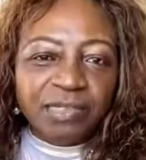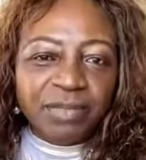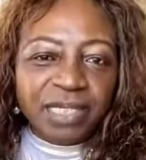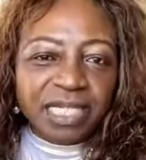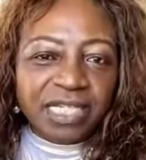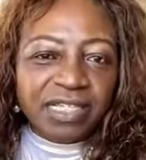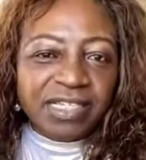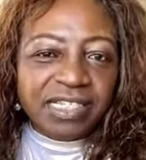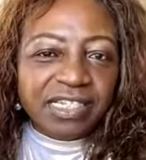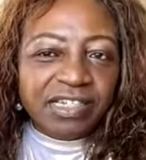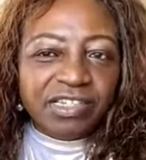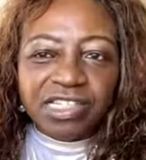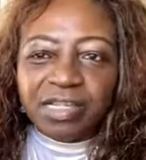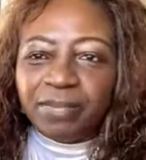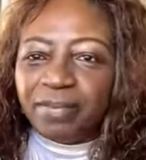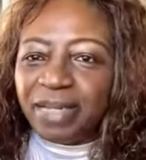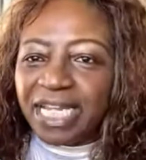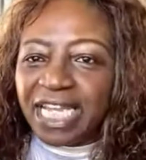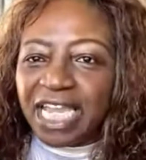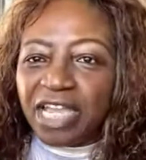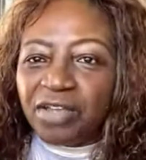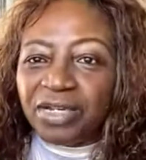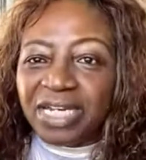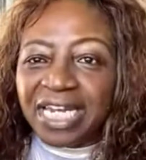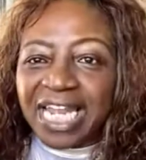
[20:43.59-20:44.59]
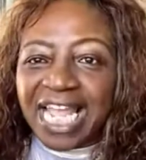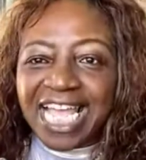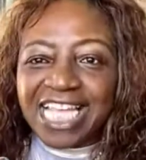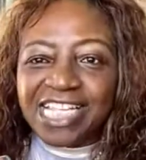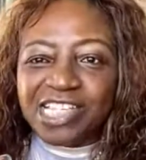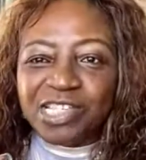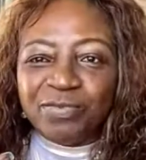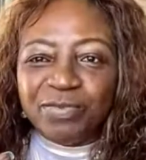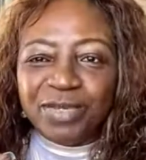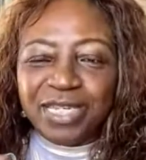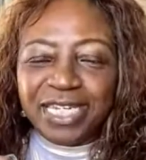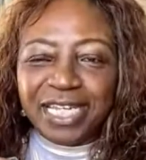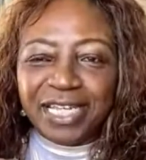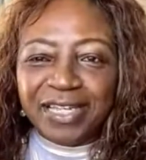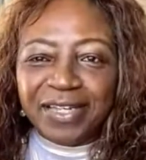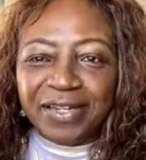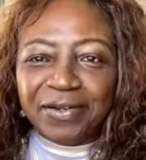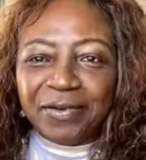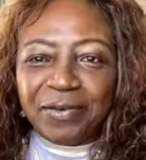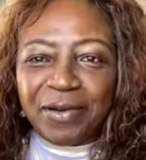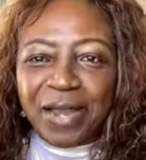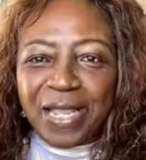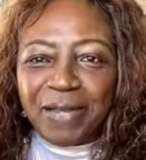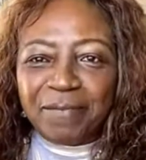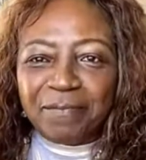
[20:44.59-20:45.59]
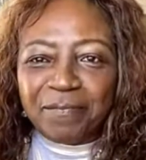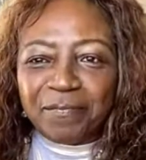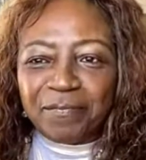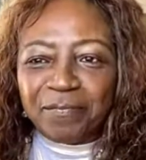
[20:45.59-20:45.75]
because there's some accounting that has to be done. All right.